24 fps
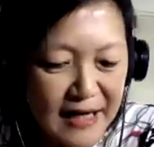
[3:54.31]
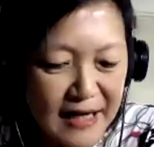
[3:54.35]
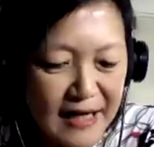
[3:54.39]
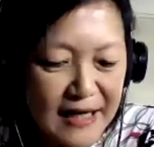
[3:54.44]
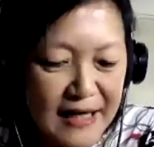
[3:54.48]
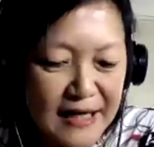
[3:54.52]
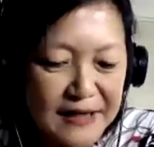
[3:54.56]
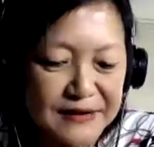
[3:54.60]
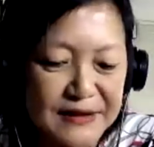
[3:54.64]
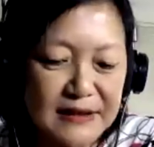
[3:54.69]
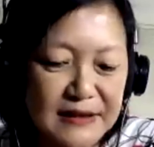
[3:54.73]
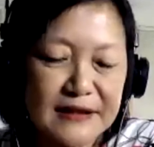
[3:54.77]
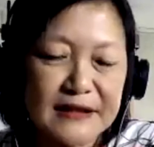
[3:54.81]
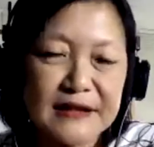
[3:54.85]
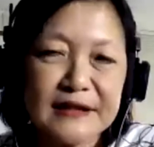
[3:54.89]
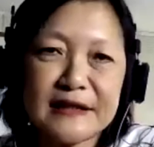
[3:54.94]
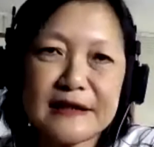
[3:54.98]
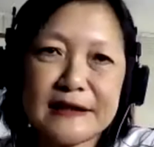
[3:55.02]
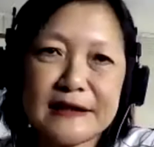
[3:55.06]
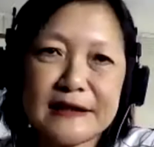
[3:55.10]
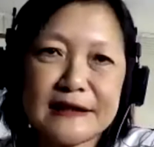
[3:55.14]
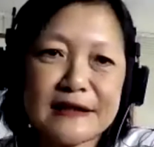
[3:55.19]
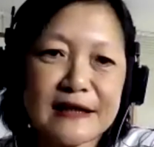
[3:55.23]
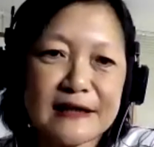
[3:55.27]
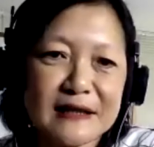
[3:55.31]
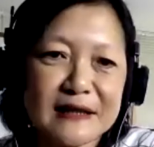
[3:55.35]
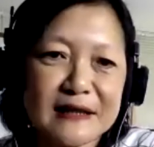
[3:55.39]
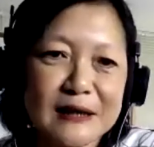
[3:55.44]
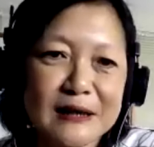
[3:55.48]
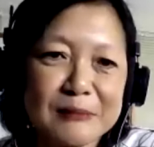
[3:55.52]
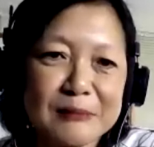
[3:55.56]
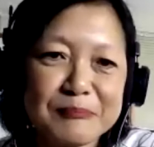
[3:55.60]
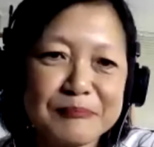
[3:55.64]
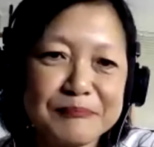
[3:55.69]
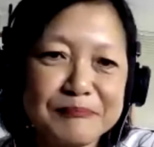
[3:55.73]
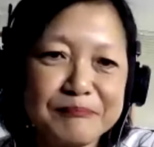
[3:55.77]
The,
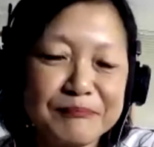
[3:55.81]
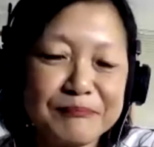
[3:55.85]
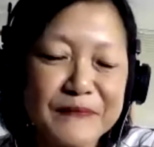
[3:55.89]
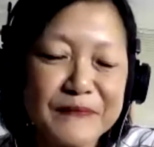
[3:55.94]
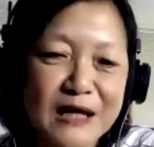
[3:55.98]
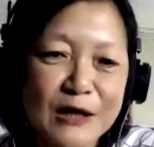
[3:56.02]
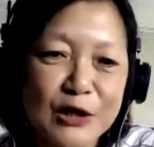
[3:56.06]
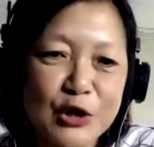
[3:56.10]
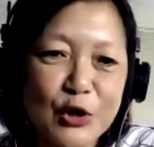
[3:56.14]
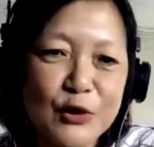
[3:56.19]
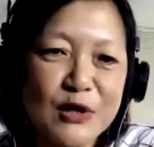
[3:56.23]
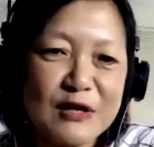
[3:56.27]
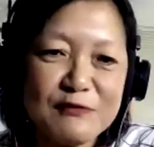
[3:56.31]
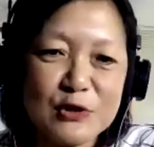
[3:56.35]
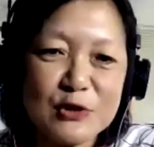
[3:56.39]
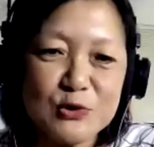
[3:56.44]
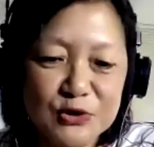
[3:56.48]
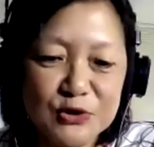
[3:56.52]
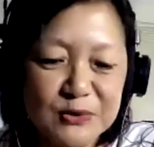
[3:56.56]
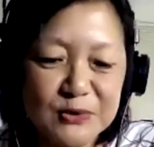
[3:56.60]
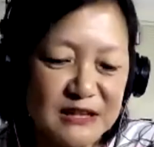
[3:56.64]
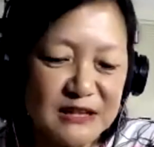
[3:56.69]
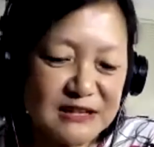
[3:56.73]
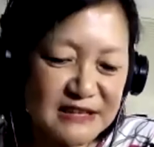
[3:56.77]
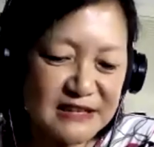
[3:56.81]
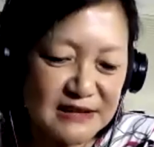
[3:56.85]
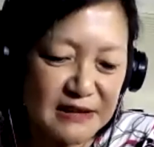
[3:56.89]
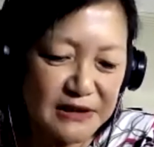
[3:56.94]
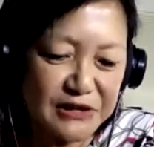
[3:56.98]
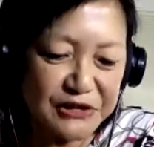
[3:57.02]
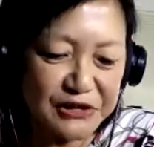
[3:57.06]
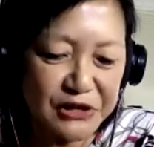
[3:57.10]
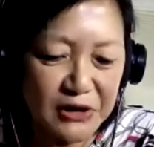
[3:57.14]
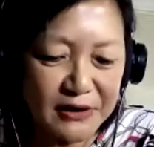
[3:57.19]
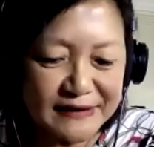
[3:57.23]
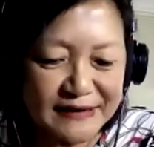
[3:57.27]
um, you know, if you do a search
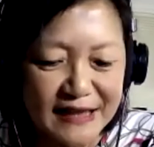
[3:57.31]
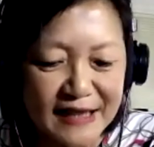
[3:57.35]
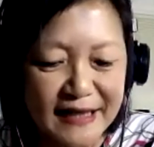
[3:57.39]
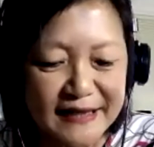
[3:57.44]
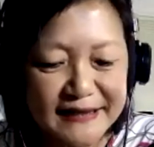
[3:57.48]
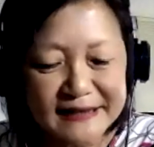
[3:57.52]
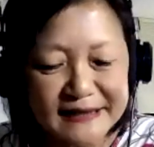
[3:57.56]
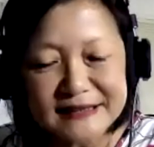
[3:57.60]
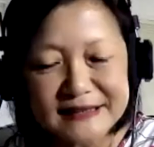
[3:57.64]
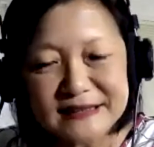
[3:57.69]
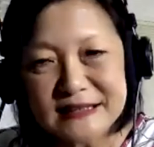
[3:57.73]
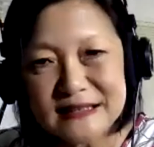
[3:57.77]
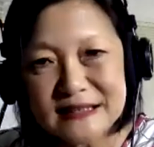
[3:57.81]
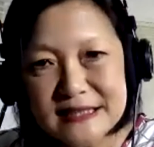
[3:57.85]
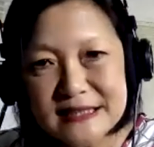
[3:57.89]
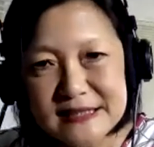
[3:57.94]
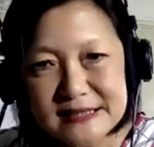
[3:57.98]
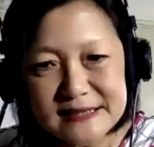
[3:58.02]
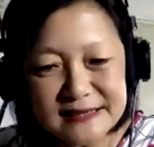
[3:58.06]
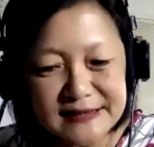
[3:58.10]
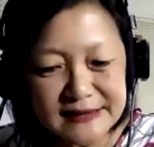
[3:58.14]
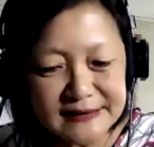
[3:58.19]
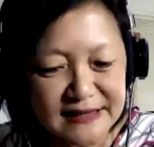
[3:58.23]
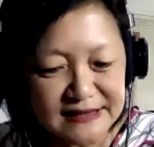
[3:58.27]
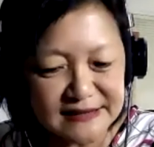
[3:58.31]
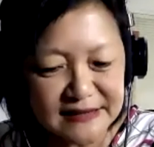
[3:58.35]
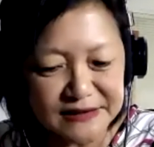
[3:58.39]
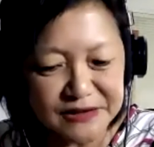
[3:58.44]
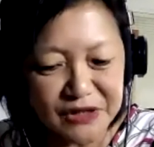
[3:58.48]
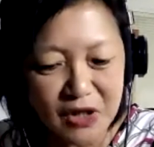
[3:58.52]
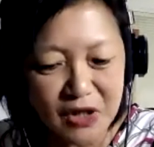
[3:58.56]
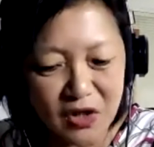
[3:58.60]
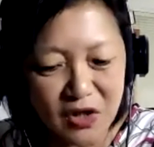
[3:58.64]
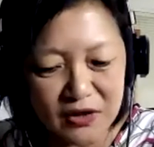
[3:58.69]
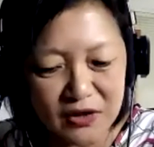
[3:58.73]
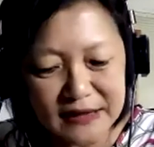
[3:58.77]
online, it's listed as an
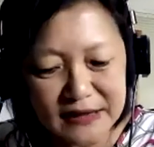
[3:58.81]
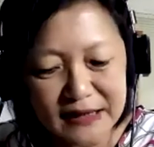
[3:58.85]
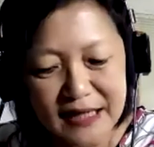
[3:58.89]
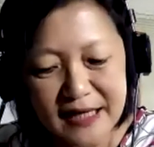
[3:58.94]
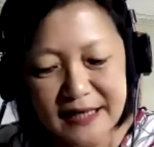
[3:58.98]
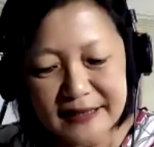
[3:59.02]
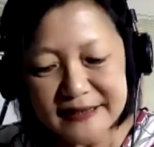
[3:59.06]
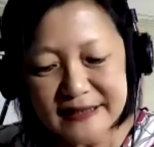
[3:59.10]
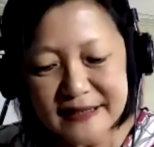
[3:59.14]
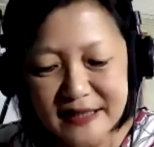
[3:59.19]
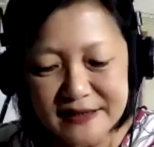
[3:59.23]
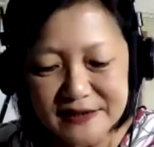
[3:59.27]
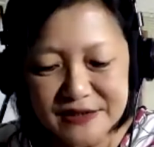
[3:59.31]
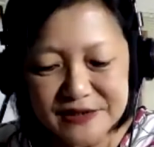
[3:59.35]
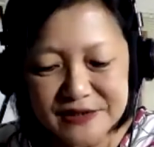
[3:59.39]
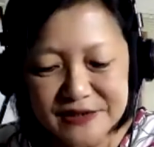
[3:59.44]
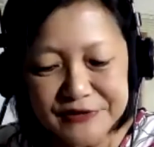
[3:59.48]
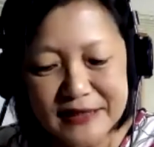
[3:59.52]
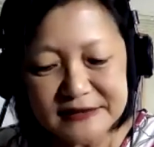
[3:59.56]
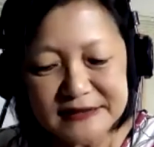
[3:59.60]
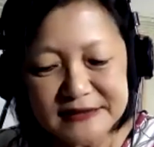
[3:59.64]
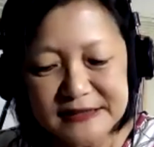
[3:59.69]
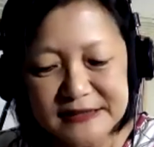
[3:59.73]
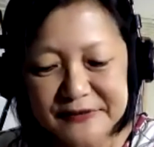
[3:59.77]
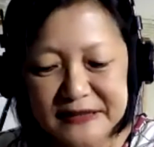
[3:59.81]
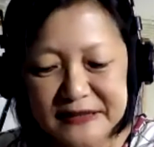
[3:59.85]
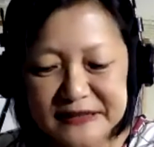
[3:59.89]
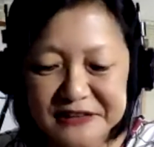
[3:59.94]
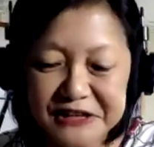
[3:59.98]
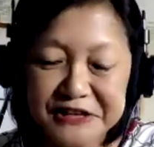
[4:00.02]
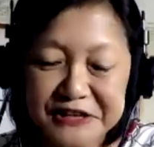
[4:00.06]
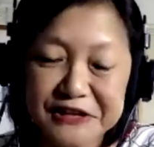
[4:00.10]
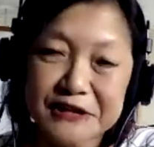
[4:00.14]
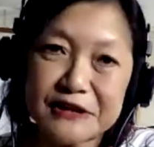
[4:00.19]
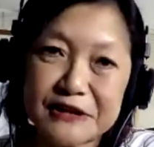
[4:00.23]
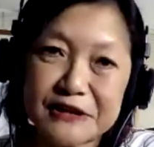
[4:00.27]
online interactive edition of the